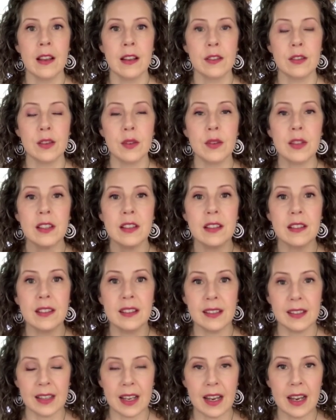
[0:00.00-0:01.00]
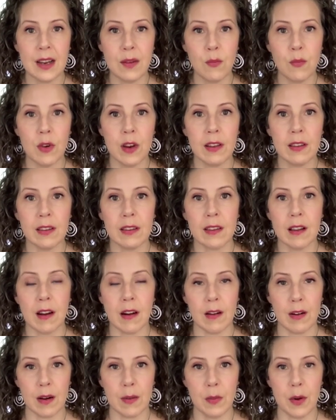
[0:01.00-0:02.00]
So it's the same with
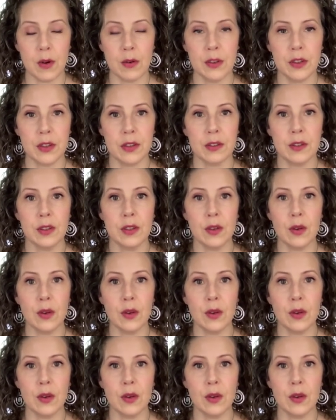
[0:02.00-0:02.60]
our emotions.